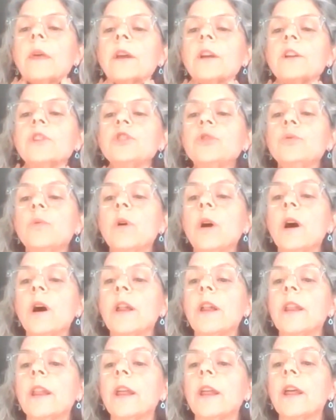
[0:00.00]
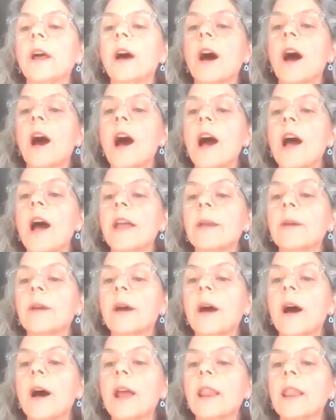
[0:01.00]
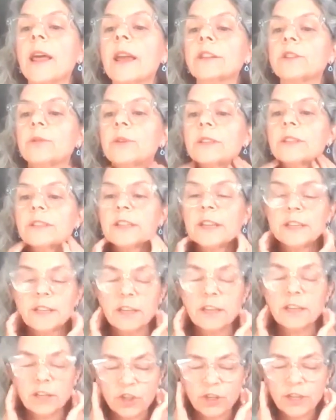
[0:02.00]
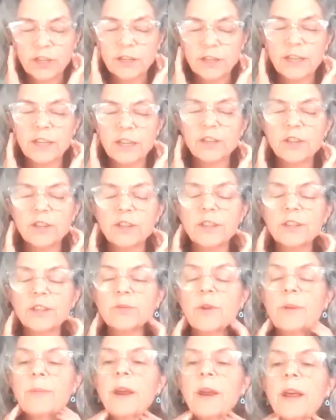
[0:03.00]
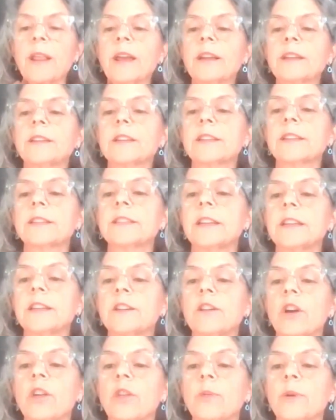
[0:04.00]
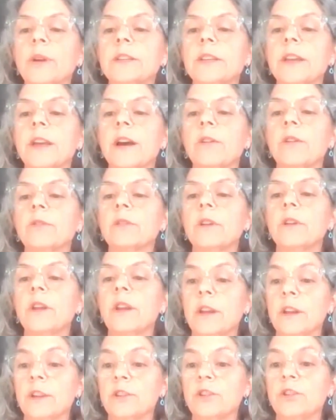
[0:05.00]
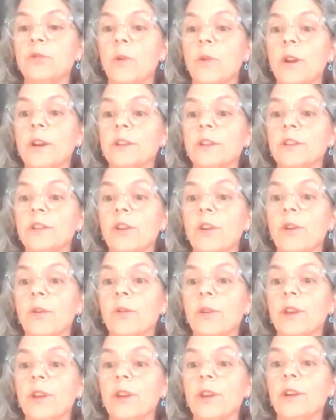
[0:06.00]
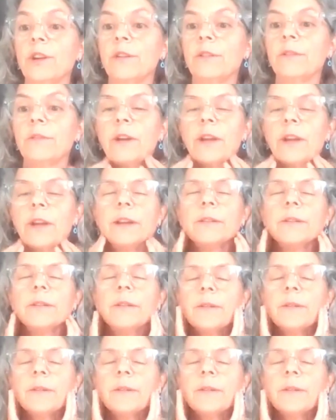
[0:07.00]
Because you want, I like to extend it. She didn't teach it this way, but I like to extend it all the way down because you want it to go here, right?